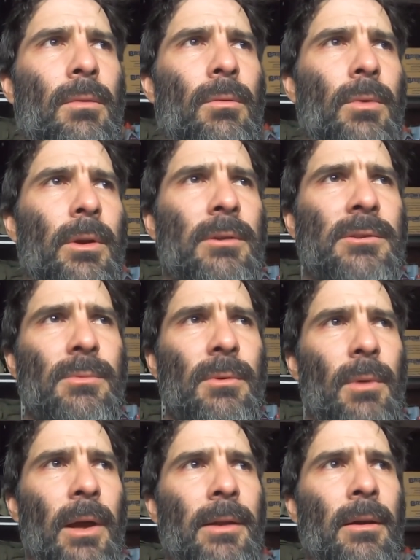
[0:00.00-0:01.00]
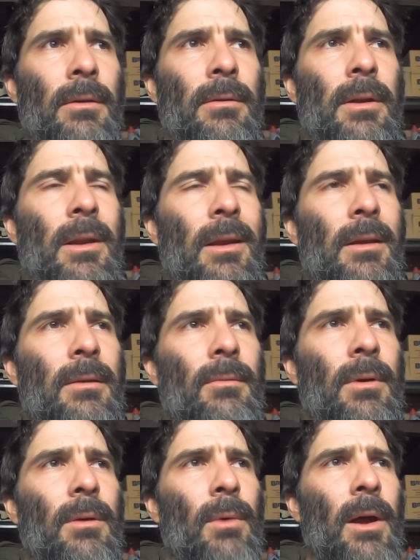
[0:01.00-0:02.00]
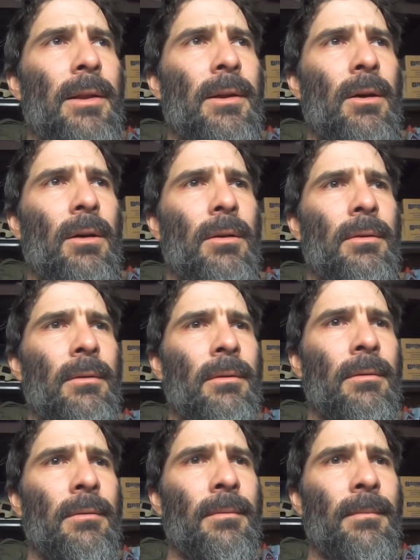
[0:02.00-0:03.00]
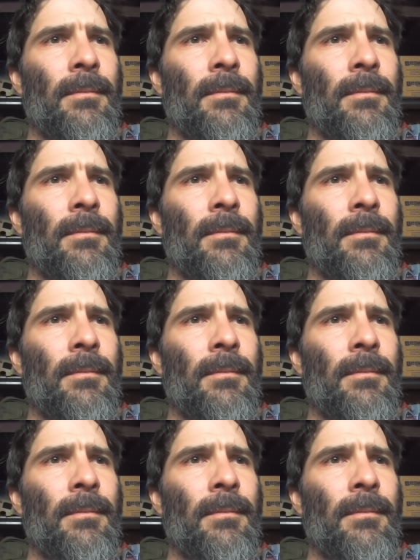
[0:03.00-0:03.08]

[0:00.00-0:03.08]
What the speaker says: What else are we waiting on? We're waiting on